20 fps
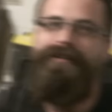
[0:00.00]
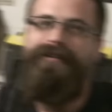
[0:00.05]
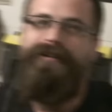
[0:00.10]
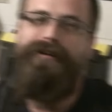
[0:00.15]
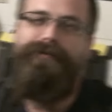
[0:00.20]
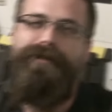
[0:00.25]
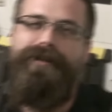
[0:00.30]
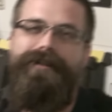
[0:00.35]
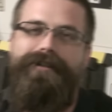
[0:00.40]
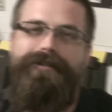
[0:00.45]

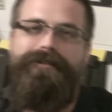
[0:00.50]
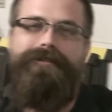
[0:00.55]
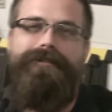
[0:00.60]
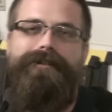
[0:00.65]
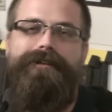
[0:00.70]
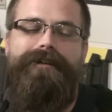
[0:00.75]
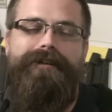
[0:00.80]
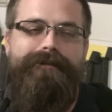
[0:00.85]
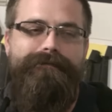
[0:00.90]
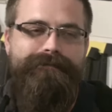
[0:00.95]
I'm Eric.
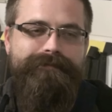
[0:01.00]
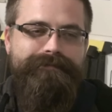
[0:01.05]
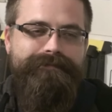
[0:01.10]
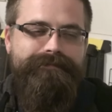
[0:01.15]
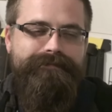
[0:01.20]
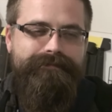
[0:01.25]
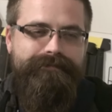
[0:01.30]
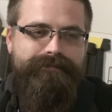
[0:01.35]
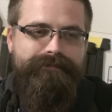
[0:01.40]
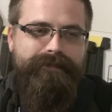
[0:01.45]
Um,
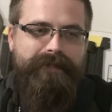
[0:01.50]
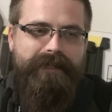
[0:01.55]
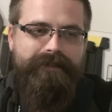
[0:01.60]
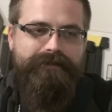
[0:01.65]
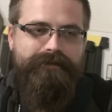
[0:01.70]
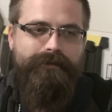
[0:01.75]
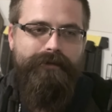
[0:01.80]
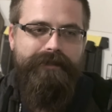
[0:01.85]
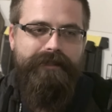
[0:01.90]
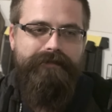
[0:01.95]

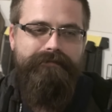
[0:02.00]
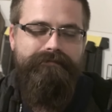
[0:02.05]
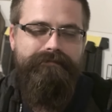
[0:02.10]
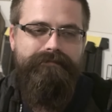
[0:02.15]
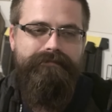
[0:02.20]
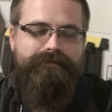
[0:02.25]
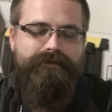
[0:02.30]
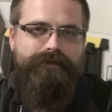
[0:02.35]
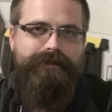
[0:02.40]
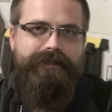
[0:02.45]
about 20,
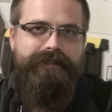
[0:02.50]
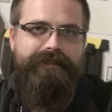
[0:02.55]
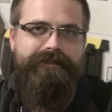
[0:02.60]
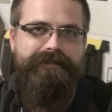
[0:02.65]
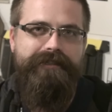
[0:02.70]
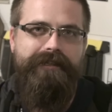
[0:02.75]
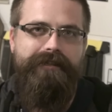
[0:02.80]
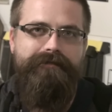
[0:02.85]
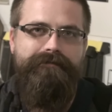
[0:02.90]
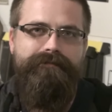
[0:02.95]
20 years
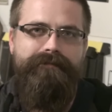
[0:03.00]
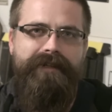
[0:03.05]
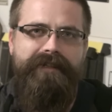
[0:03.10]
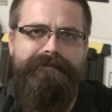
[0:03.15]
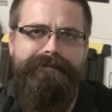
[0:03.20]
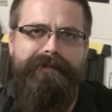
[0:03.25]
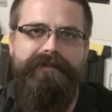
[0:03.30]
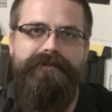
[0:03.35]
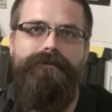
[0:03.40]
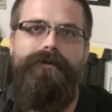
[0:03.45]
now. I
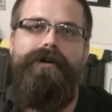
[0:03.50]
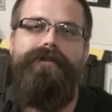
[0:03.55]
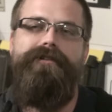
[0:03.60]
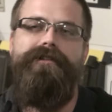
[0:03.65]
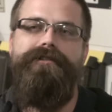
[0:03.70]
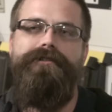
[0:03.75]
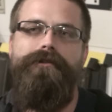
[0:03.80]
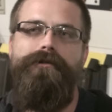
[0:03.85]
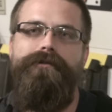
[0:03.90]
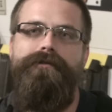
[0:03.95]
was about 12
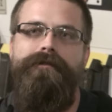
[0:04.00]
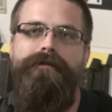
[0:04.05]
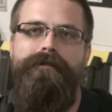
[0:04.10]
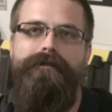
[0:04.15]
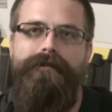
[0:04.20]
years old.